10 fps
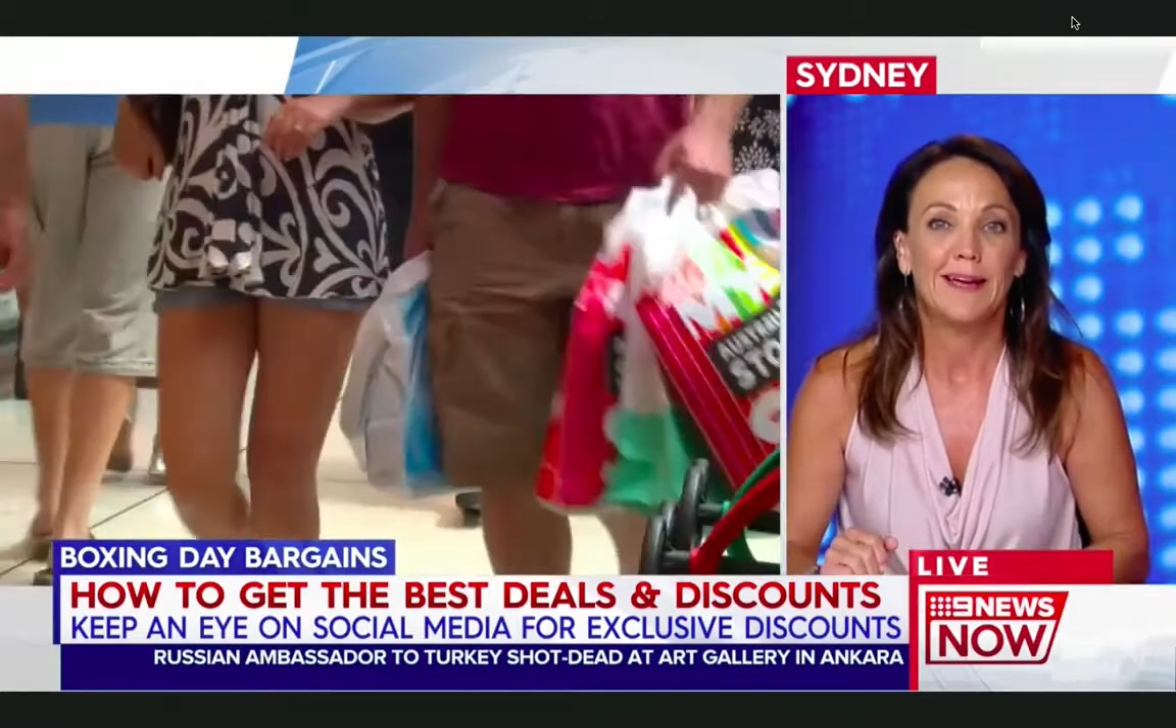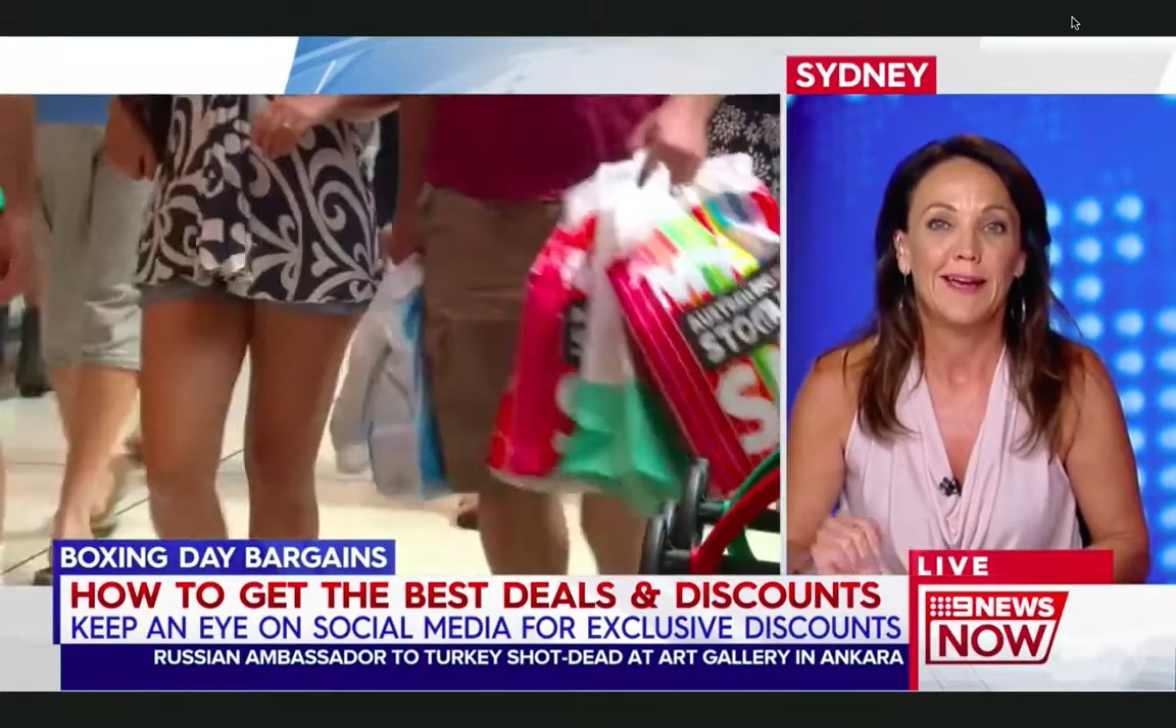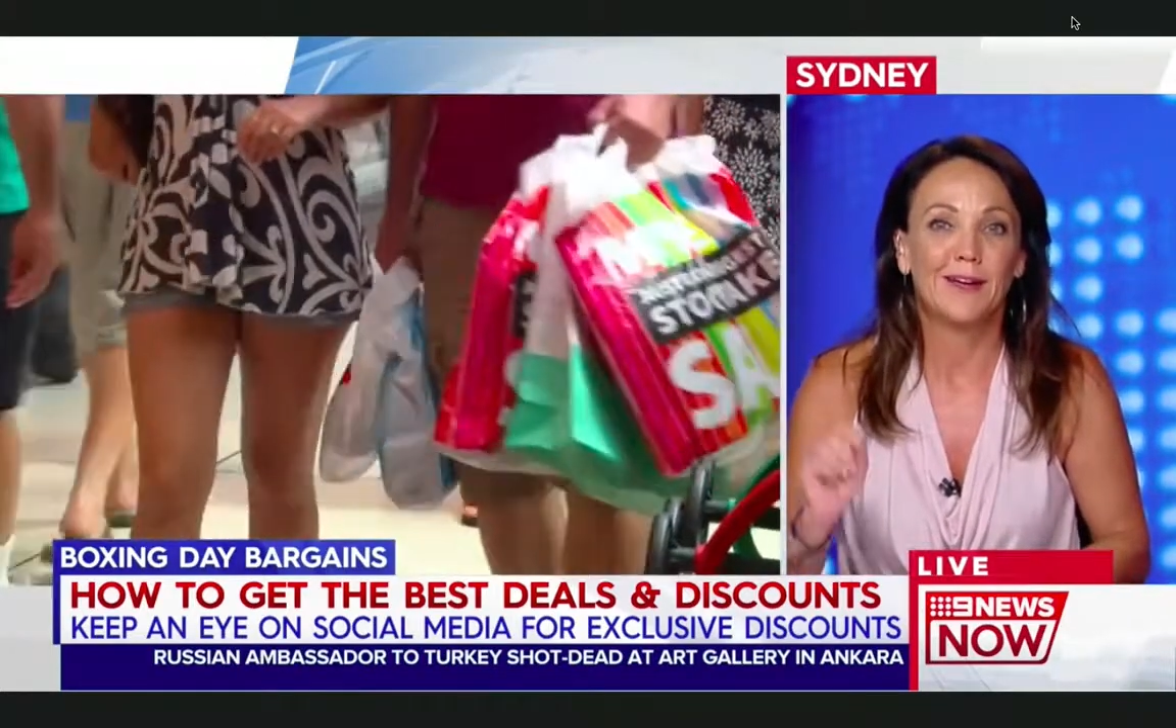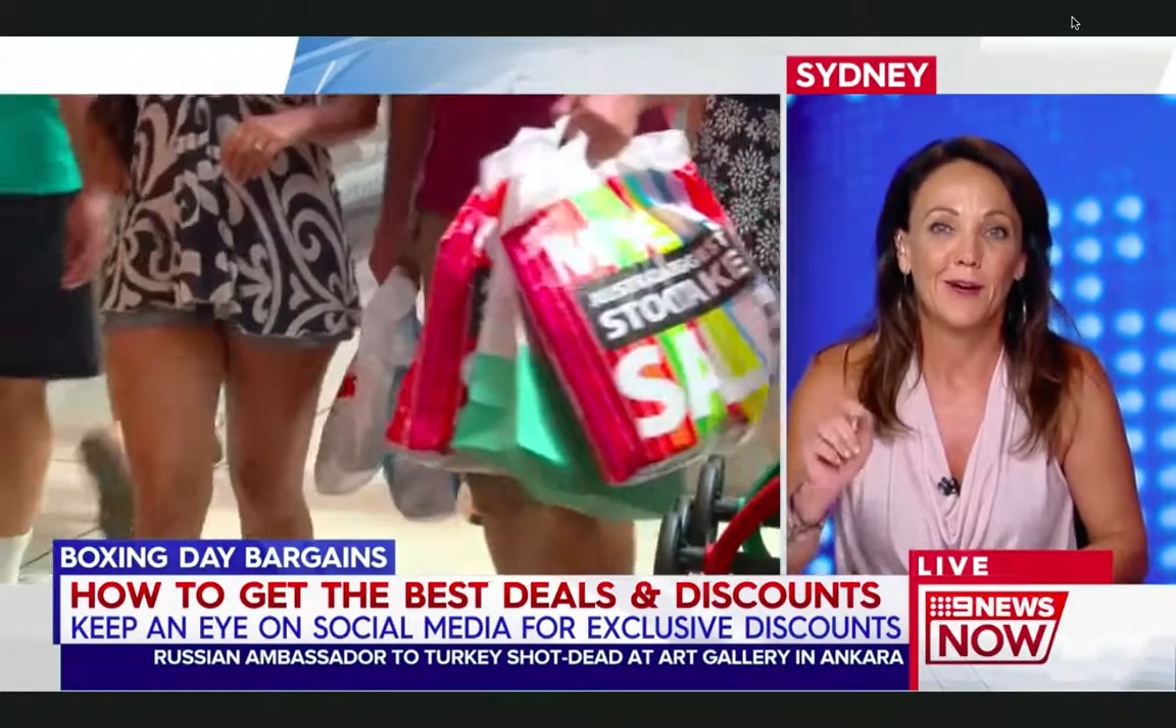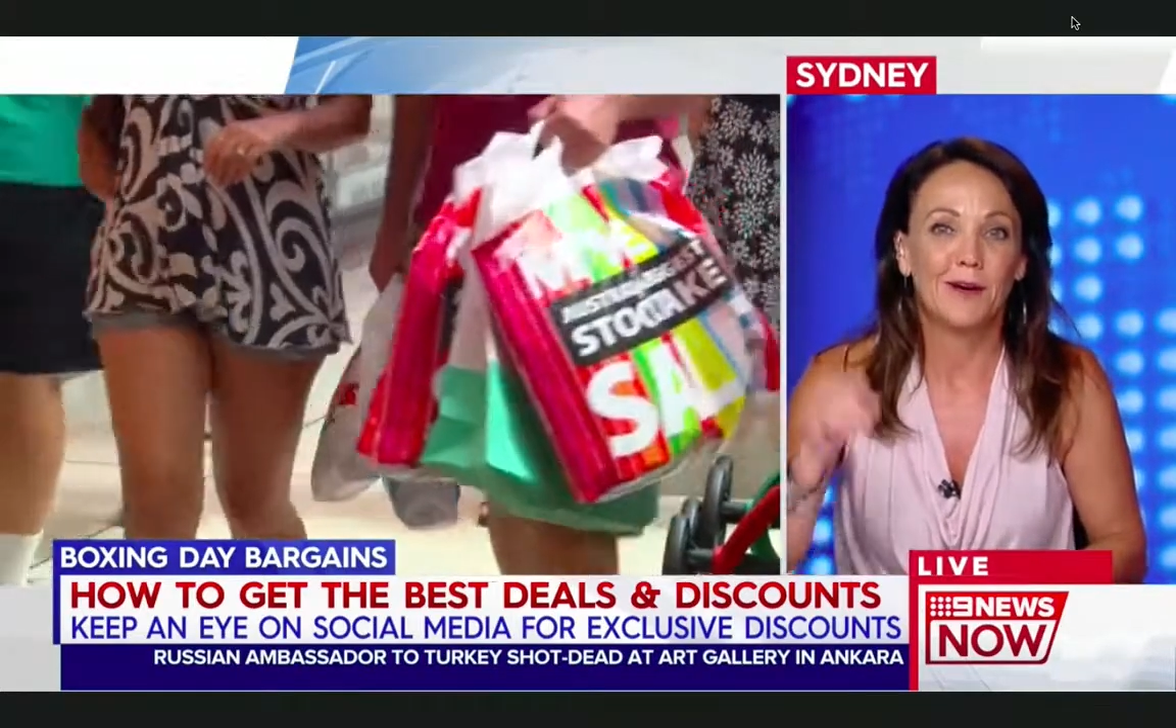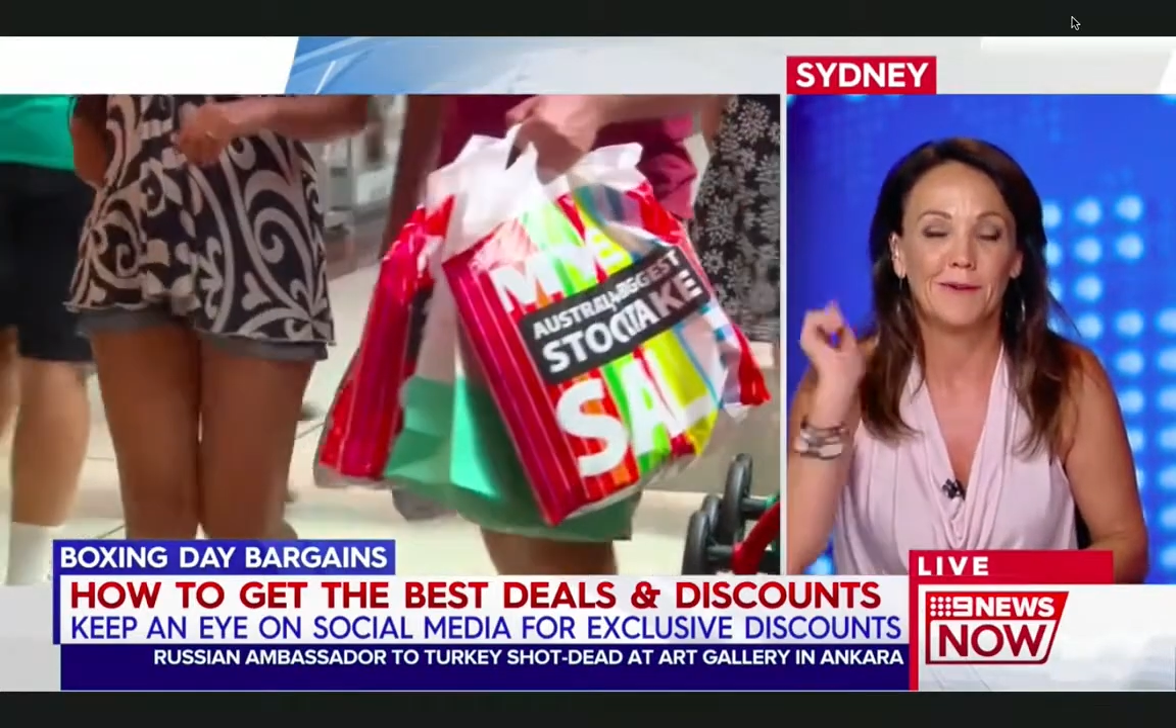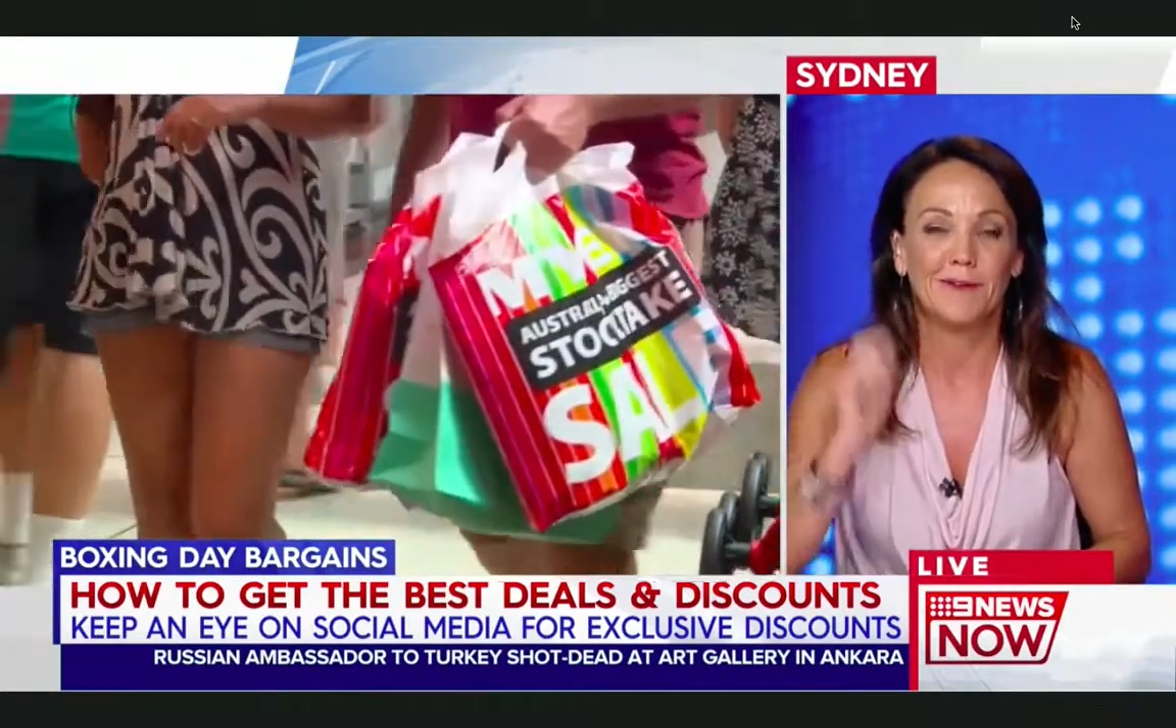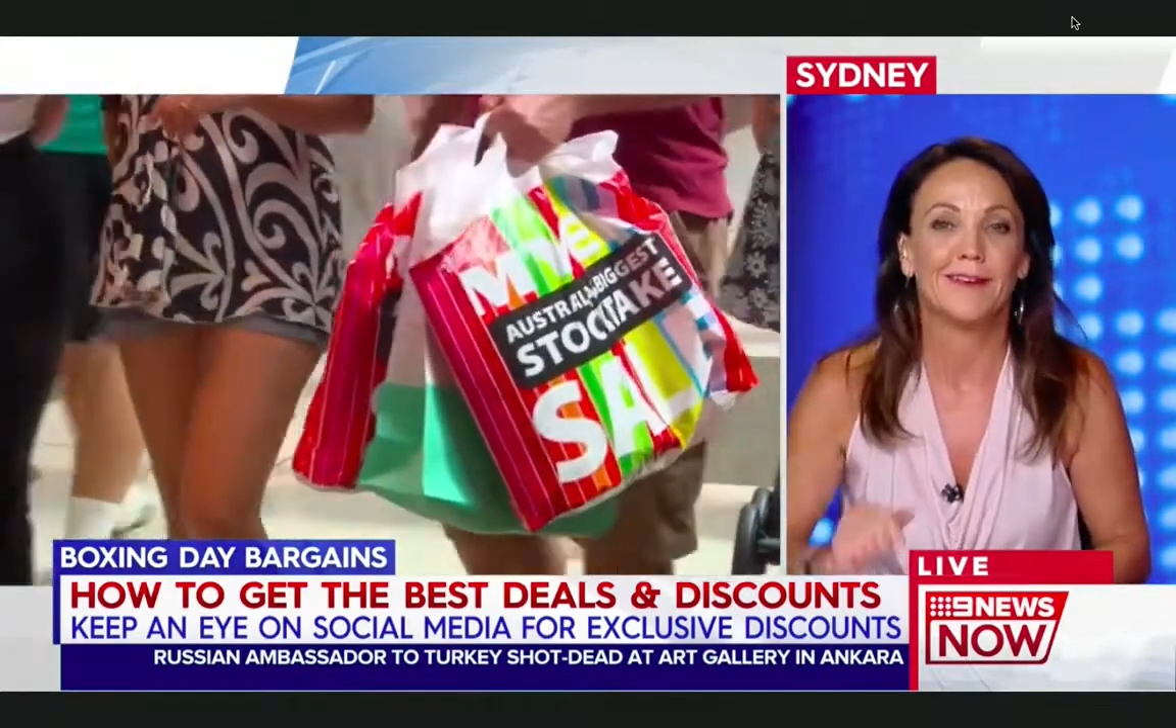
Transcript: and go,